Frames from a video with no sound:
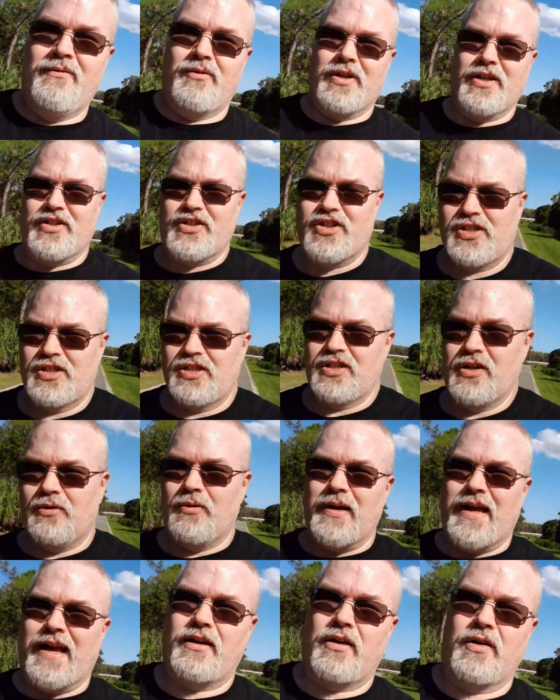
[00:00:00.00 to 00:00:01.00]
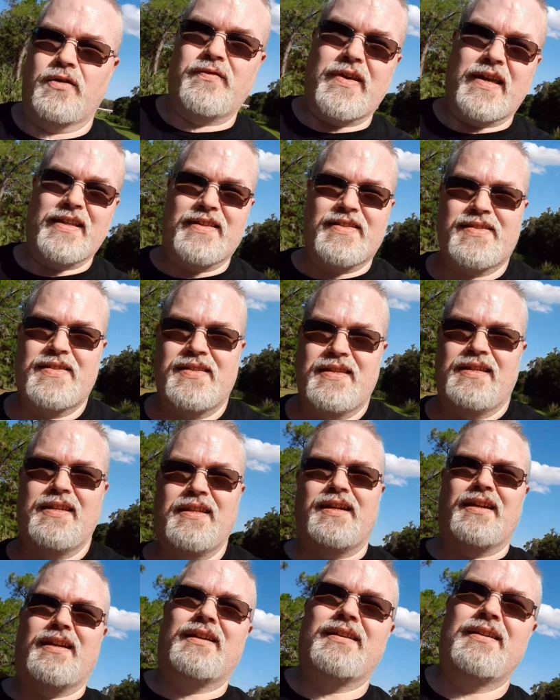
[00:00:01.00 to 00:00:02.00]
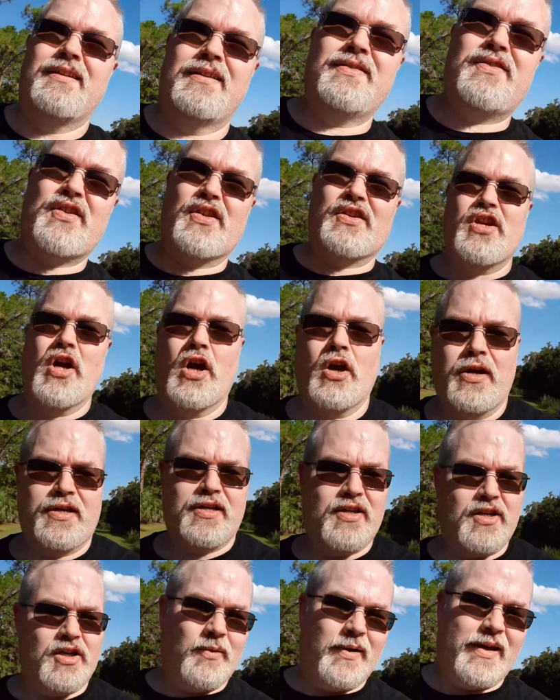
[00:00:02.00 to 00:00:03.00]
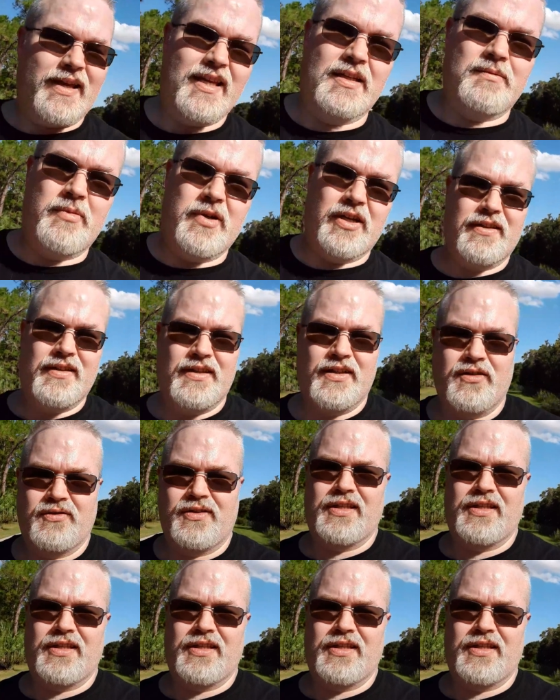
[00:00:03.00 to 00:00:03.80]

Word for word: which, you know, aggravates the uh, Centauri to no end, but, you know,